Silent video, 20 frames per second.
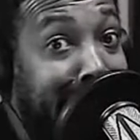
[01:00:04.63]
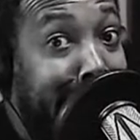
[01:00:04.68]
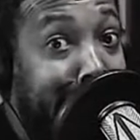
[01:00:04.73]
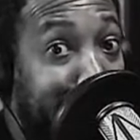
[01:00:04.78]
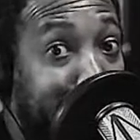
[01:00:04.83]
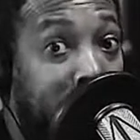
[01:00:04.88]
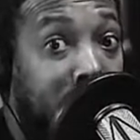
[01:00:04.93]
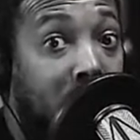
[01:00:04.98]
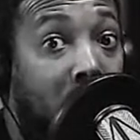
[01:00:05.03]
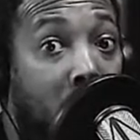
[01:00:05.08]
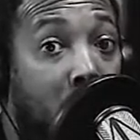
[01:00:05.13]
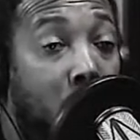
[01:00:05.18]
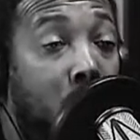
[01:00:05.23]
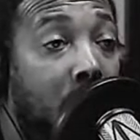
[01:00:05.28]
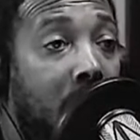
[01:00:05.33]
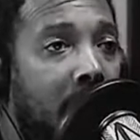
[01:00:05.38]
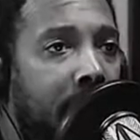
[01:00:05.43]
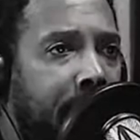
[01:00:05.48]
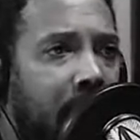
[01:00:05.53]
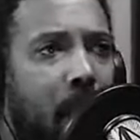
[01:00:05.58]
So
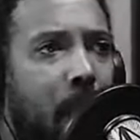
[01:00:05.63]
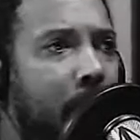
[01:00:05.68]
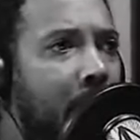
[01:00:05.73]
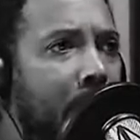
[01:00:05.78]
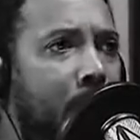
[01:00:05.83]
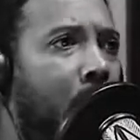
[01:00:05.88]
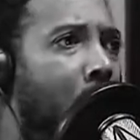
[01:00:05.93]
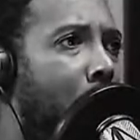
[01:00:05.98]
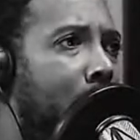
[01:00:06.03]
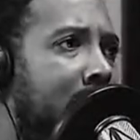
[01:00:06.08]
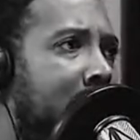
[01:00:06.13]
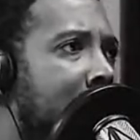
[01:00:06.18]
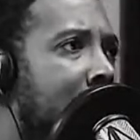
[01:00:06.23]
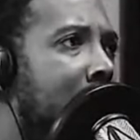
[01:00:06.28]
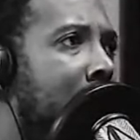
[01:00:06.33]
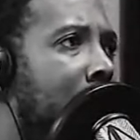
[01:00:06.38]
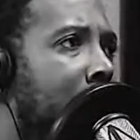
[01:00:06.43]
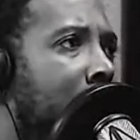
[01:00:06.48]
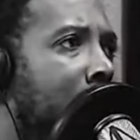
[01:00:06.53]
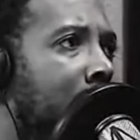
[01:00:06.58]
if there were people already
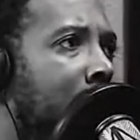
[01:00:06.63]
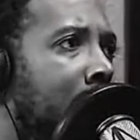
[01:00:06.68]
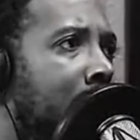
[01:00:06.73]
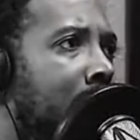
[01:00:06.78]
here